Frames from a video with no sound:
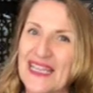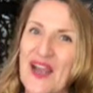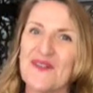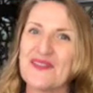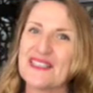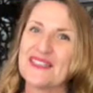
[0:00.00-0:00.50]

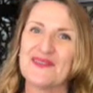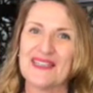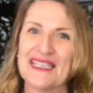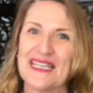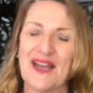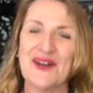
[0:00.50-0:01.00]
of this
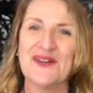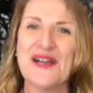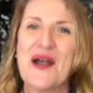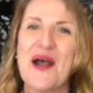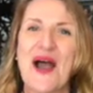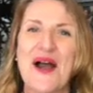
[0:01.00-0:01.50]
video.
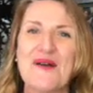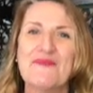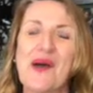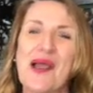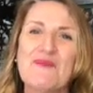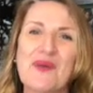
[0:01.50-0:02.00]

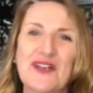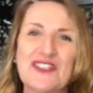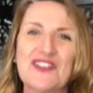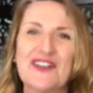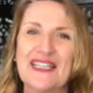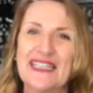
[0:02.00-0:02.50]
My
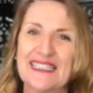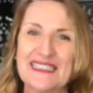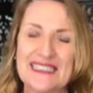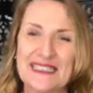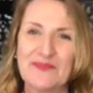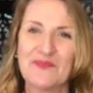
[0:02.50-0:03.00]
mantra is